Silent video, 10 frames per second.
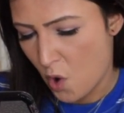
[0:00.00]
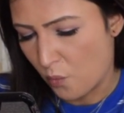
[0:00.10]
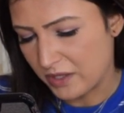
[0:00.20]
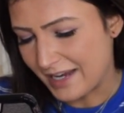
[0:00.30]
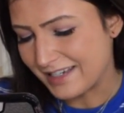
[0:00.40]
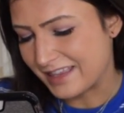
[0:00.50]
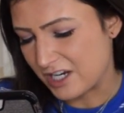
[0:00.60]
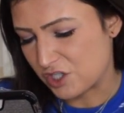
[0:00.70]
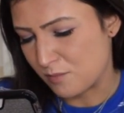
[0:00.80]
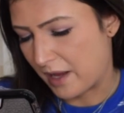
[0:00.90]
We like to
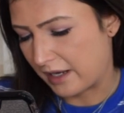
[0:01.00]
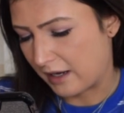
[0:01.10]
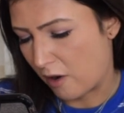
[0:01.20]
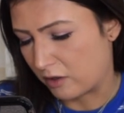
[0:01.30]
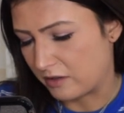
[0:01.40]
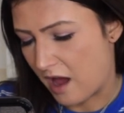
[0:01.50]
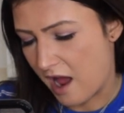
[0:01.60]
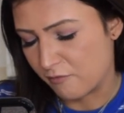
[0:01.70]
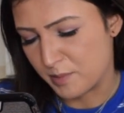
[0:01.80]
think she made it out alive,